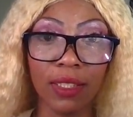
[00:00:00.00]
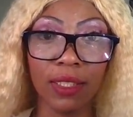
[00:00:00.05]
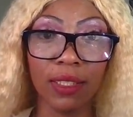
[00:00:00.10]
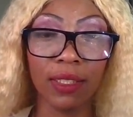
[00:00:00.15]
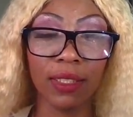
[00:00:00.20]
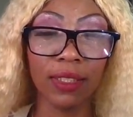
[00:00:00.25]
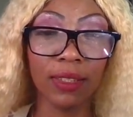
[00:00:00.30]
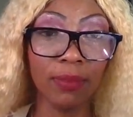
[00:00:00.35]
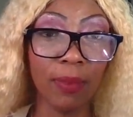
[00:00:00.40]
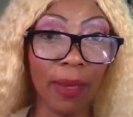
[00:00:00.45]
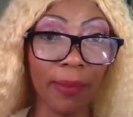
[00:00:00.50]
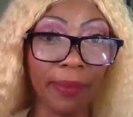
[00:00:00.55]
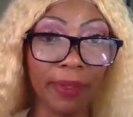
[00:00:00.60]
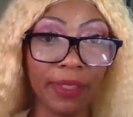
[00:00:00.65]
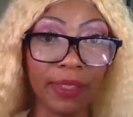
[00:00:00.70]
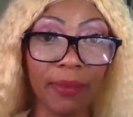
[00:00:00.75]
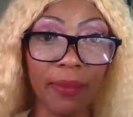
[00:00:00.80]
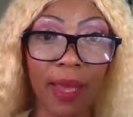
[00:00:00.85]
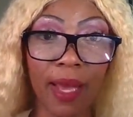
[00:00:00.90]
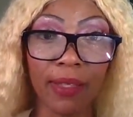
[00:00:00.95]
then this might be
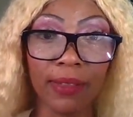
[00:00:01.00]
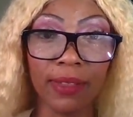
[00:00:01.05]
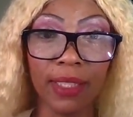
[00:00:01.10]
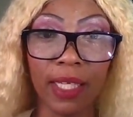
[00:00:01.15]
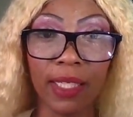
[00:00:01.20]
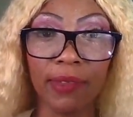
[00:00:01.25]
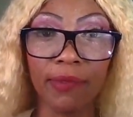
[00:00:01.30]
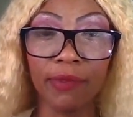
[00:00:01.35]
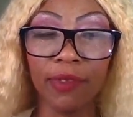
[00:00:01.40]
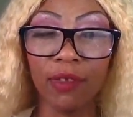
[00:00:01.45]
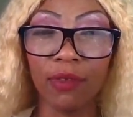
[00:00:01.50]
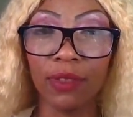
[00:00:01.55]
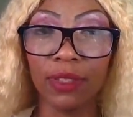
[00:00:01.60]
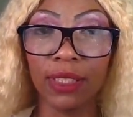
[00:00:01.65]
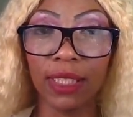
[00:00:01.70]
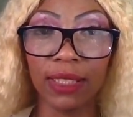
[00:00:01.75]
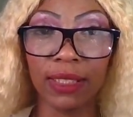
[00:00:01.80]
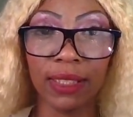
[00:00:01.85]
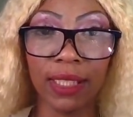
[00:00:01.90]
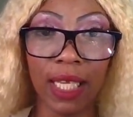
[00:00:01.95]
some outside influence
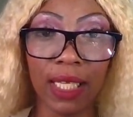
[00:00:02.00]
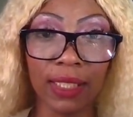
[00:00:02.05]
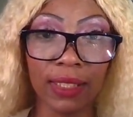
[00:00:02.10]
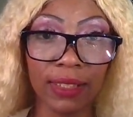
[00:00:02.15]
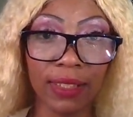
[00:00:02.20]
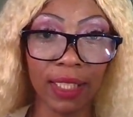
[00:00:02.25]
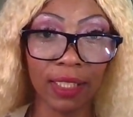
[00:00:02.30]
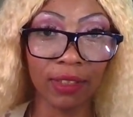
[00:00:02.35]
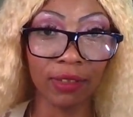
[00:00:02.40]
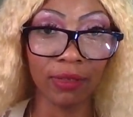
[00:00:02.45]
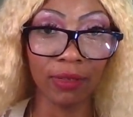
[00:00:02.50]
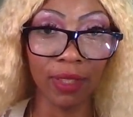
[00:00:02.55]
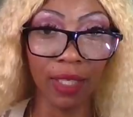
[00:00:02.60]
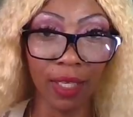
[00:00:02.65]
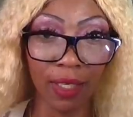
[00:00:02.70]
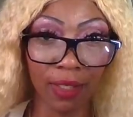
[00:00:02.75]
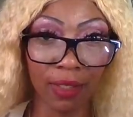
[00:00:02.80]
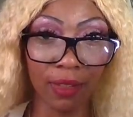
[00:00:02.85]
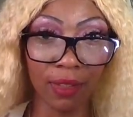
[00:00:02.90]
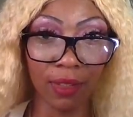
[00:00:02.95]
that's not a sexual
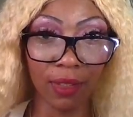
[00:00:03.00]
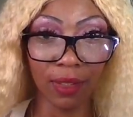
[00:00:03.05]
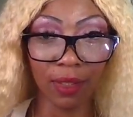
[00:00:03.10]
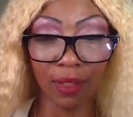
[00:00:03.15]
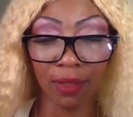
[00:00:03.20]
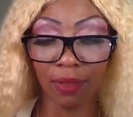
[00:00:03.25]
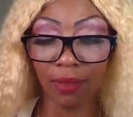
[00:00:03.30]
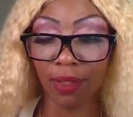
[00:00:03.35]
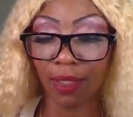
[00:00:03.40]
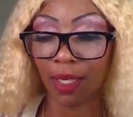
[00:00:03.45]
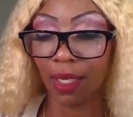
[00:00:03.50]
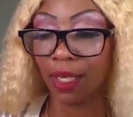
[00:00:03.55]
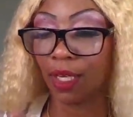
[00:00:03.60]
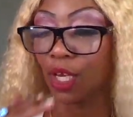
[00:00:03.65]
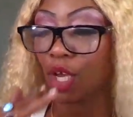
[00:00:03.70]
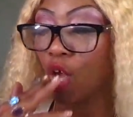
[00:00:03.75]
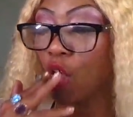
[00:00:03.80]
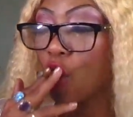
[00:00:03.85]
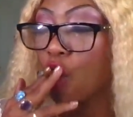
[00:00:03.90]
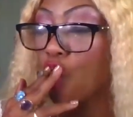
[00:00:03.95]
energy.
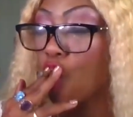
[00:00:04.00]
Okay.